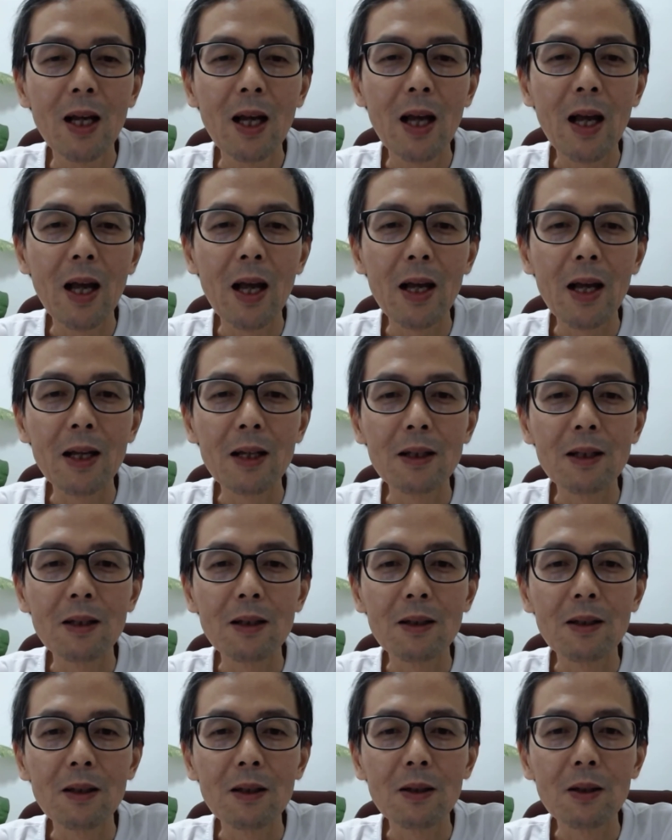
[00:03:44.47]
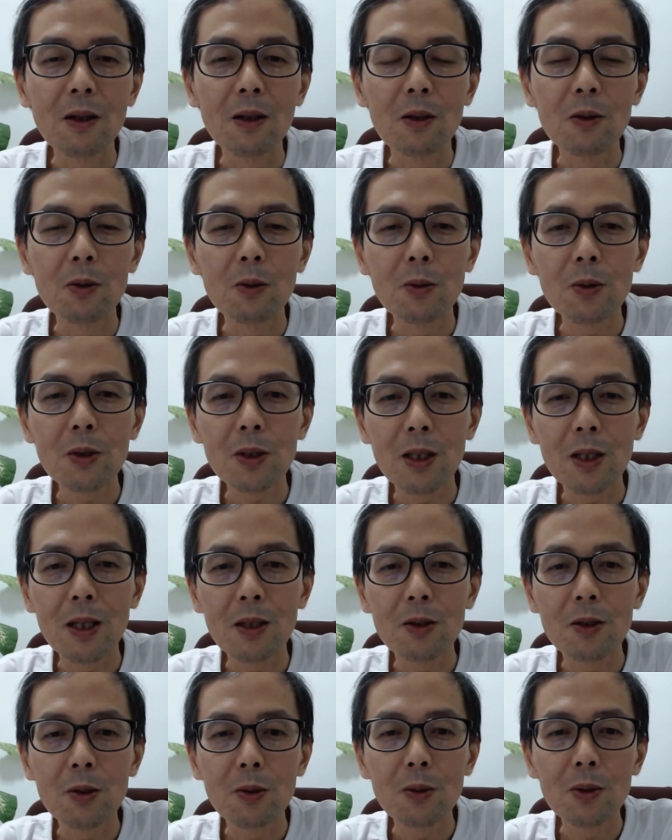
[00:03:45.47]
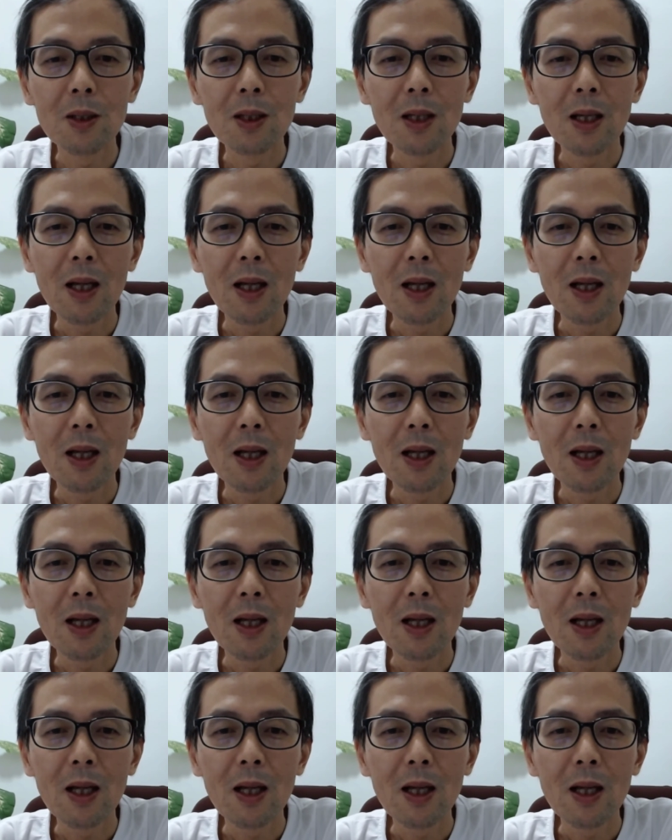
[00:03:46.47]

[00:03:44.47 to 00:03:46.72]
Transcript: and do stay tuned.